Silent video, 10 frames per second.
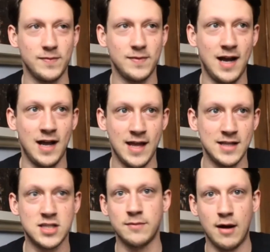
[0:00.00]
And then
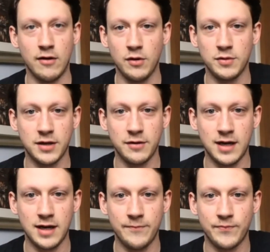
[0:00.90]
tomorrow we're doing a